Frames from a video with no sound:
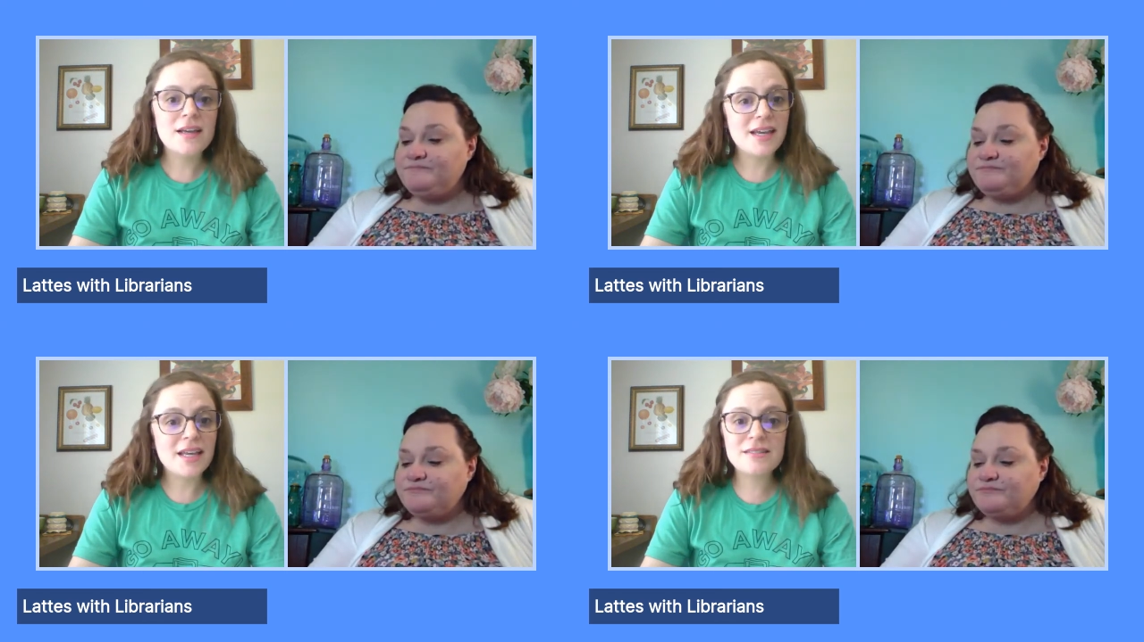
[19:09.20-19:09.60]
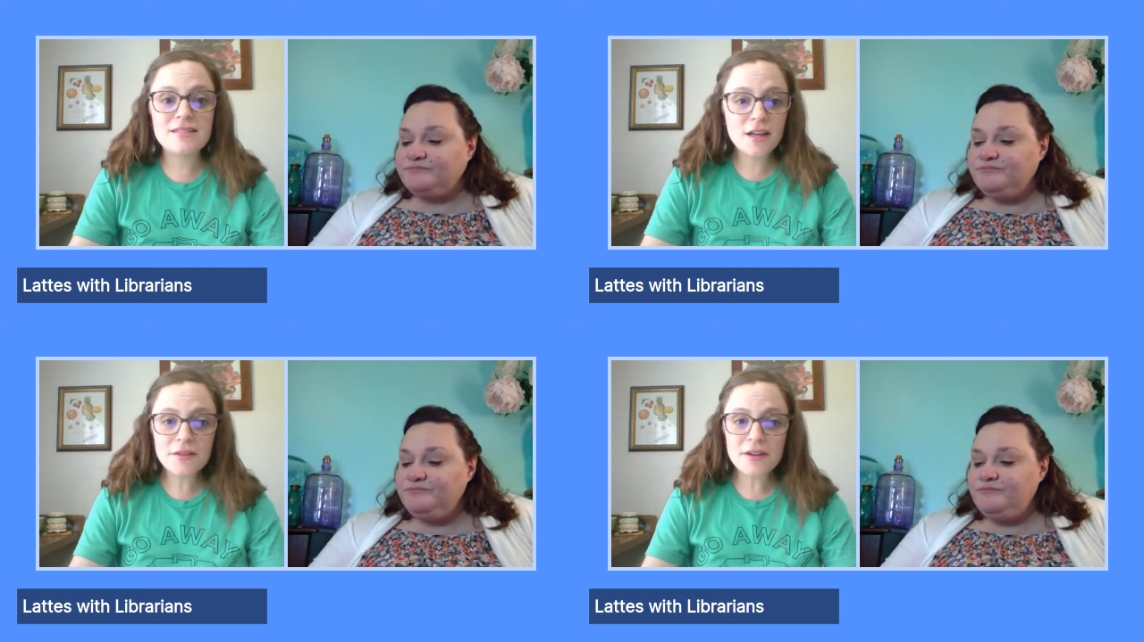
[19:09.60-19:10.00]
Speaker 1: it's
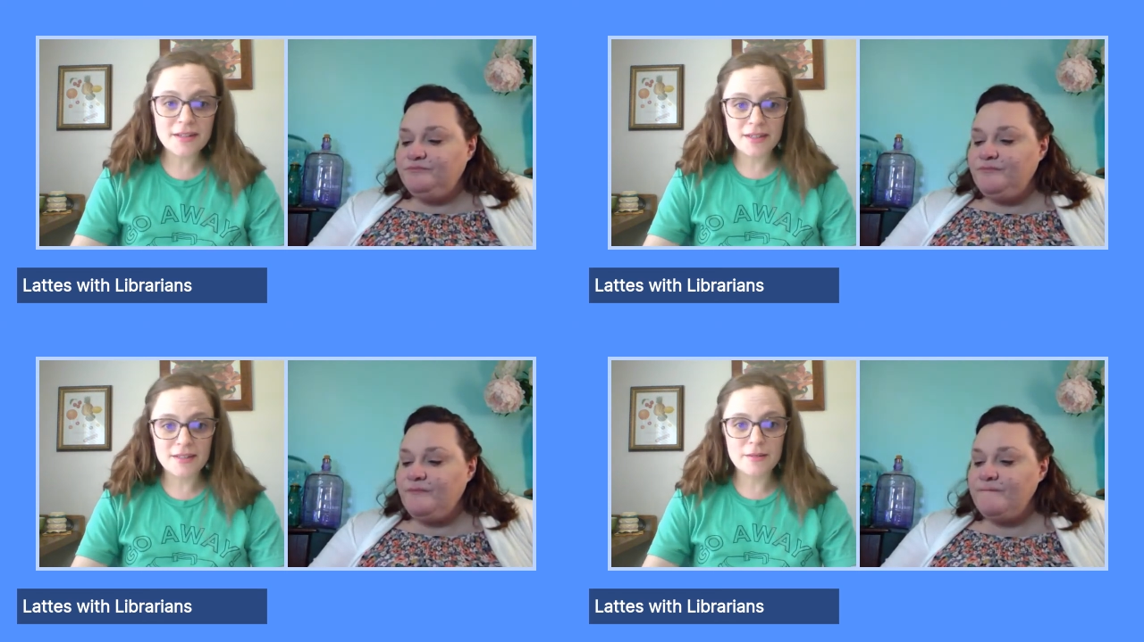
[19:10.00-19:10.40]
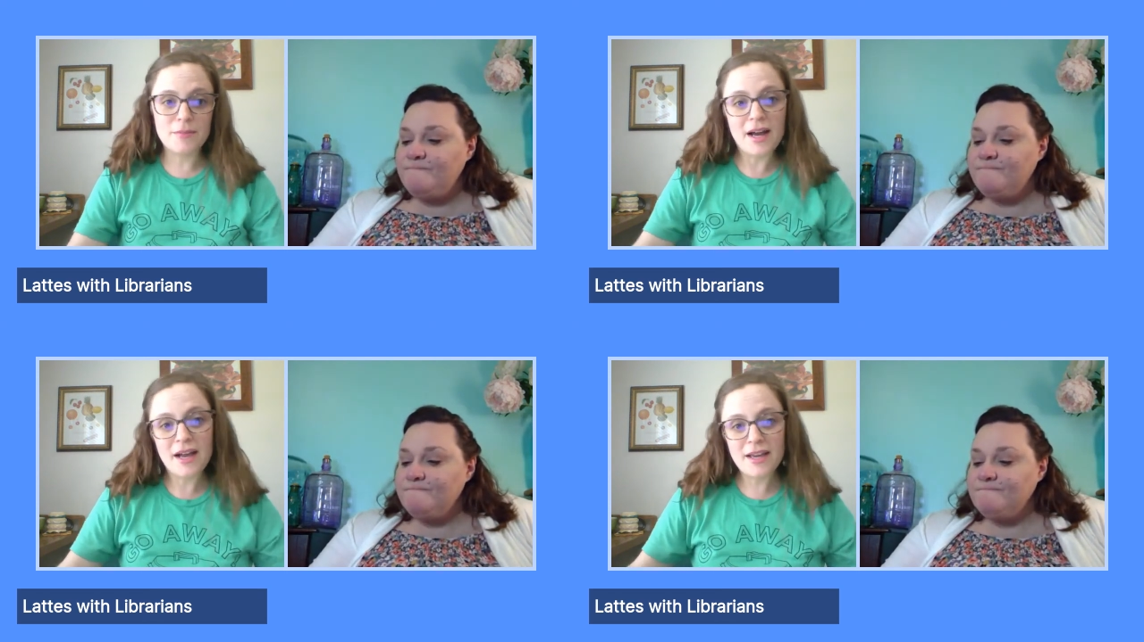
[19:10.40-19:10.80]

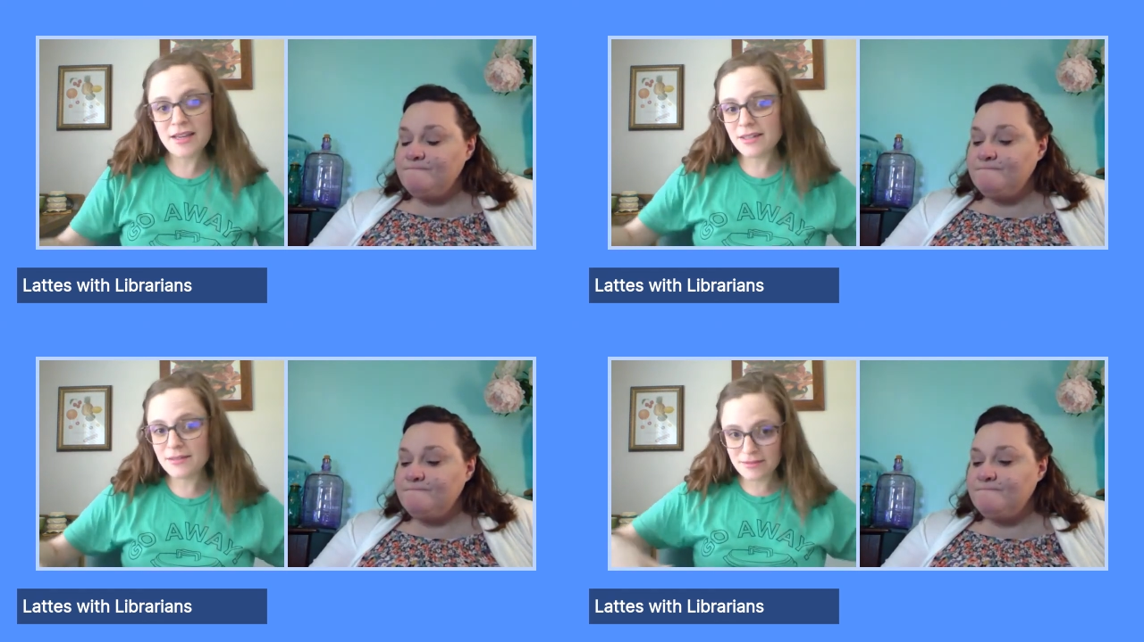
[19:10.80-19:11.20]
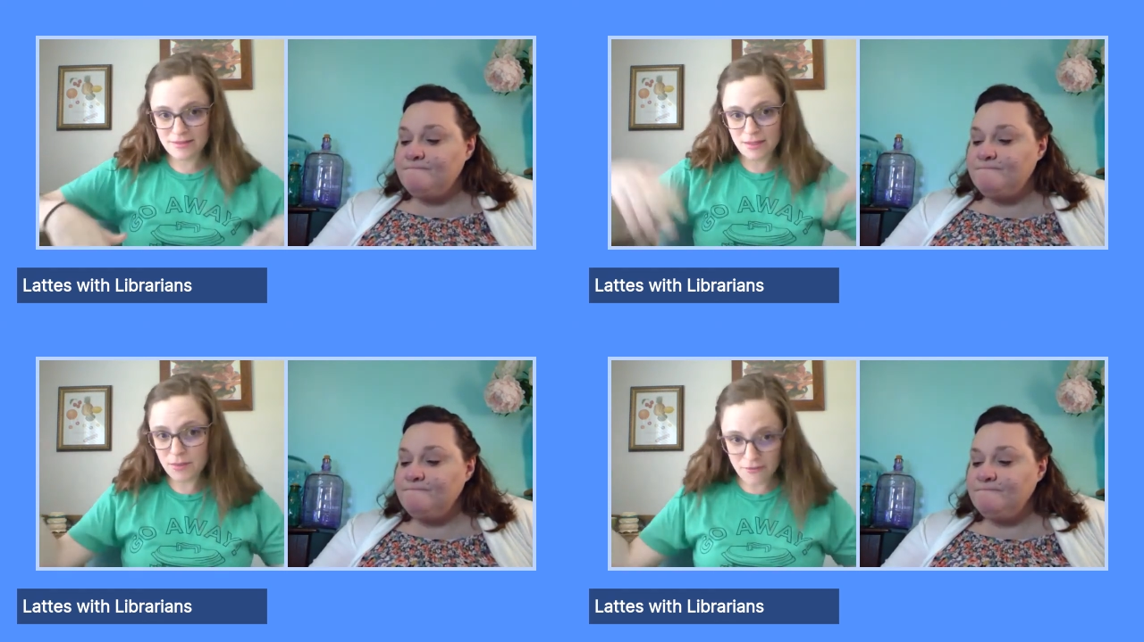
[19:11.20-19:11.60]
narrated by
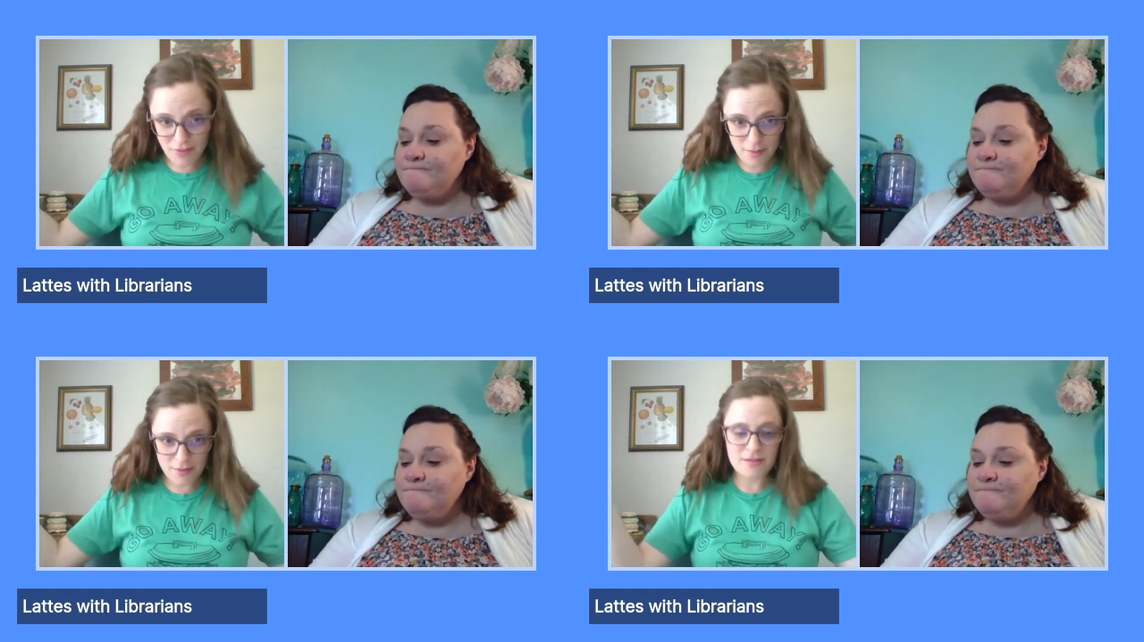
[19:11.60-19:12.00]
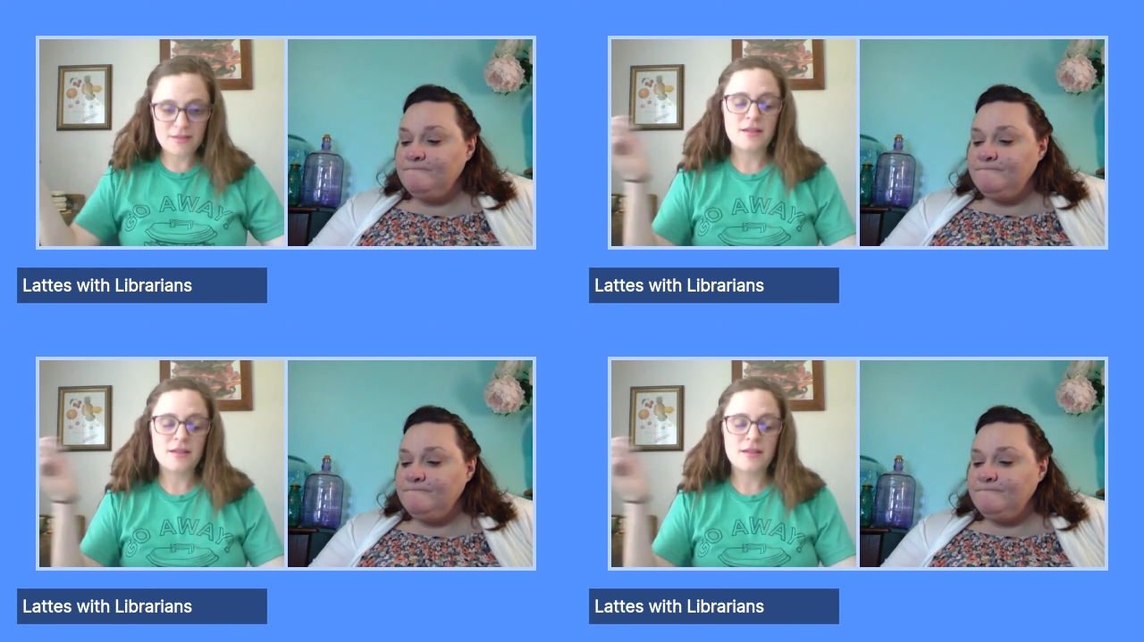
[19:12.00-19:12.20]
someone famous.